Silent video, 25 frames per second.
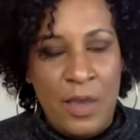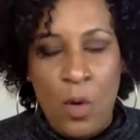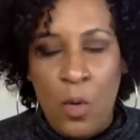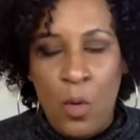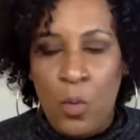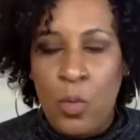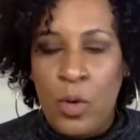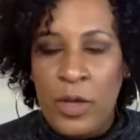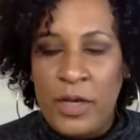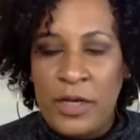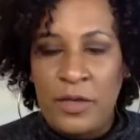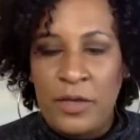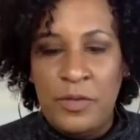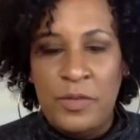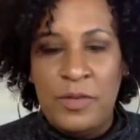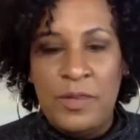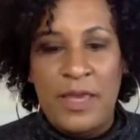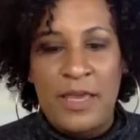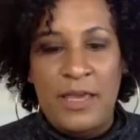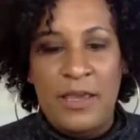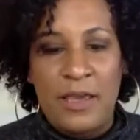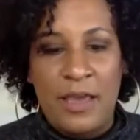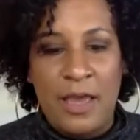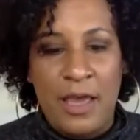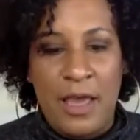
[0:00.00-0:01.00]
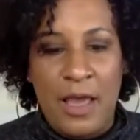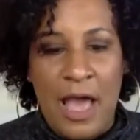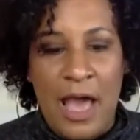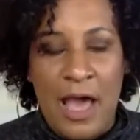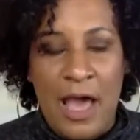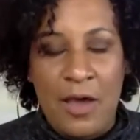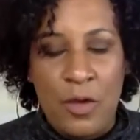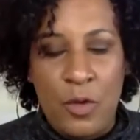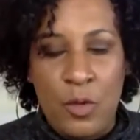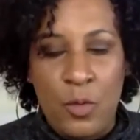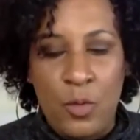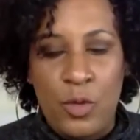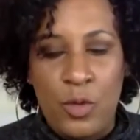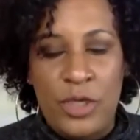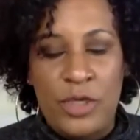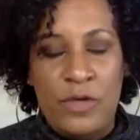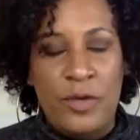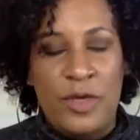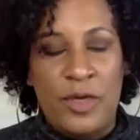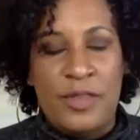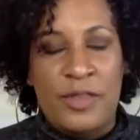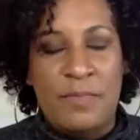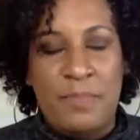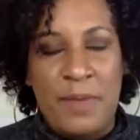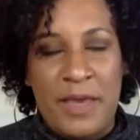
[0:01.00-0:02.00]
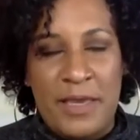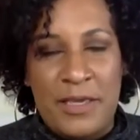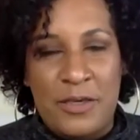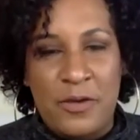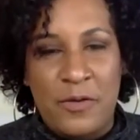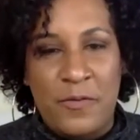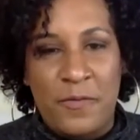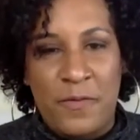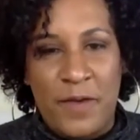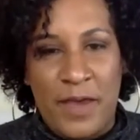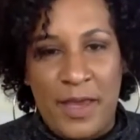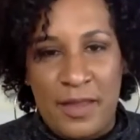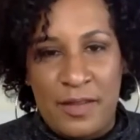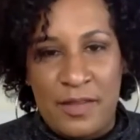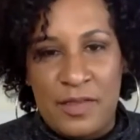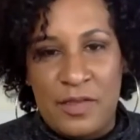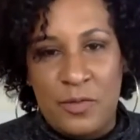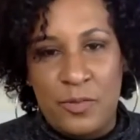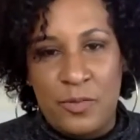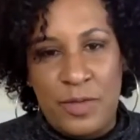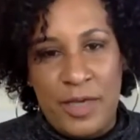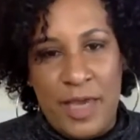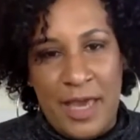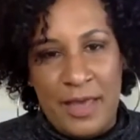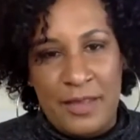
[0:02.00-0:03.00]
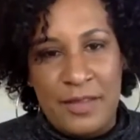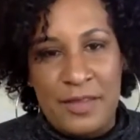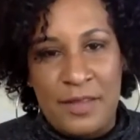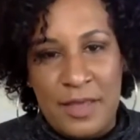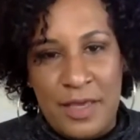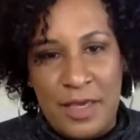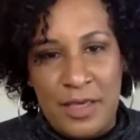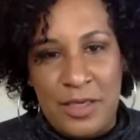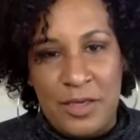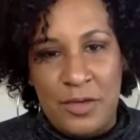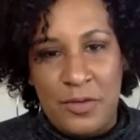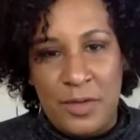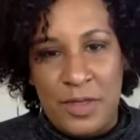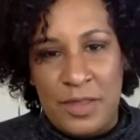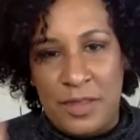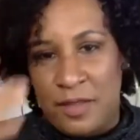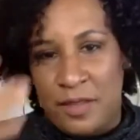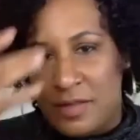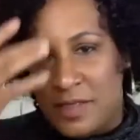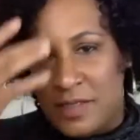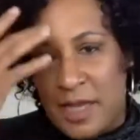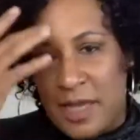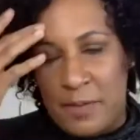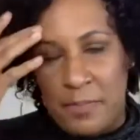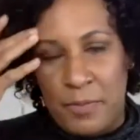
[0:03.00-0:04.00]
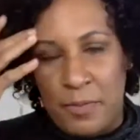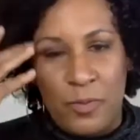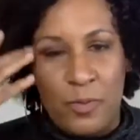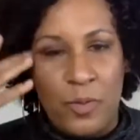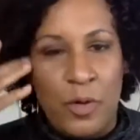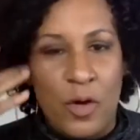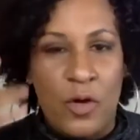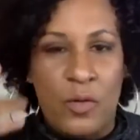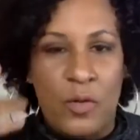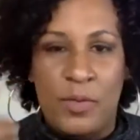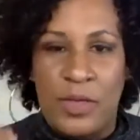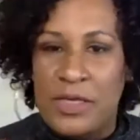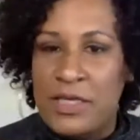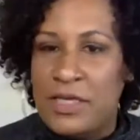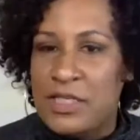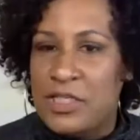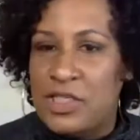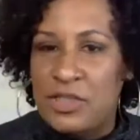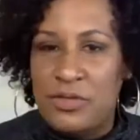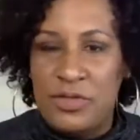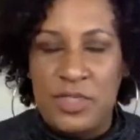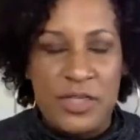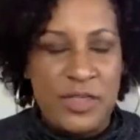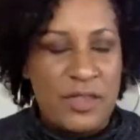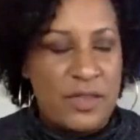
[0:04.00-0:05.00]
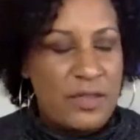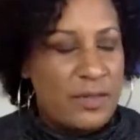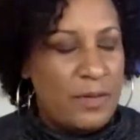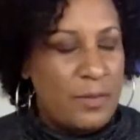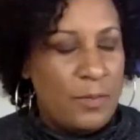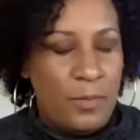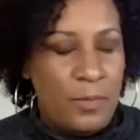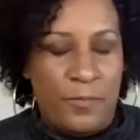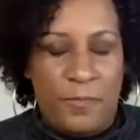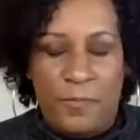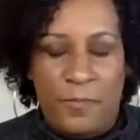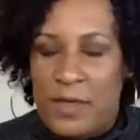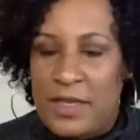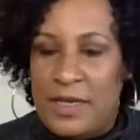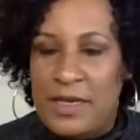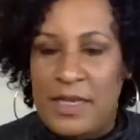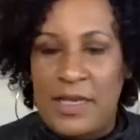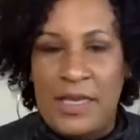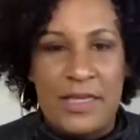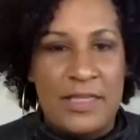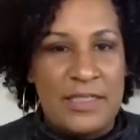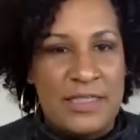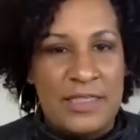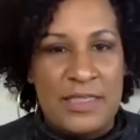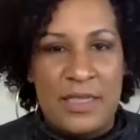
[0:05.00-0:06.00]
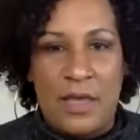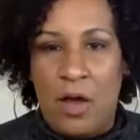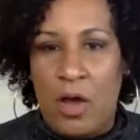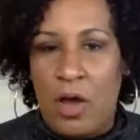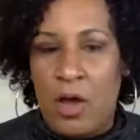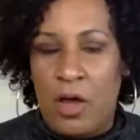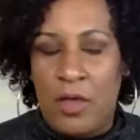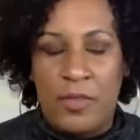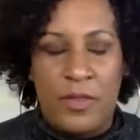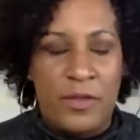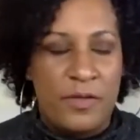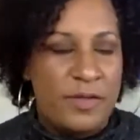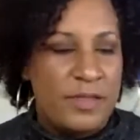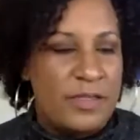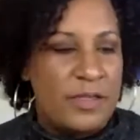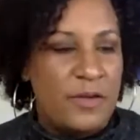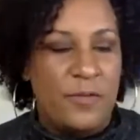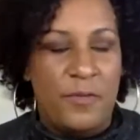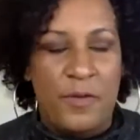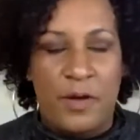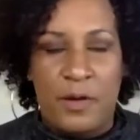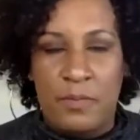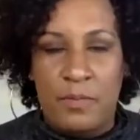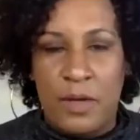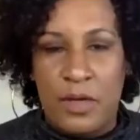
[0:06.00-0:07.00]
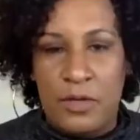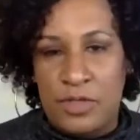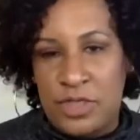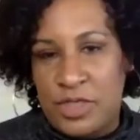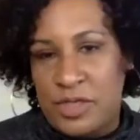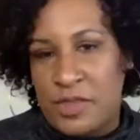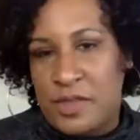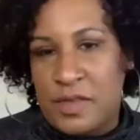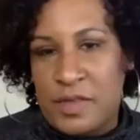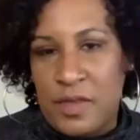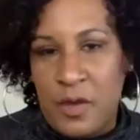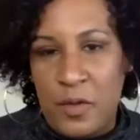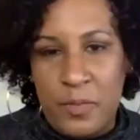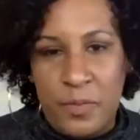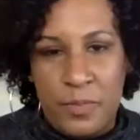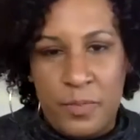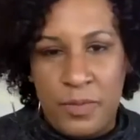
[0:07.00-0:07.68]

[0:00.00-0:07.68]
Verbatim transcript: What do you think, how will you expect your fans to react seeing you in this type of role? Because you just fit into all those different emotions so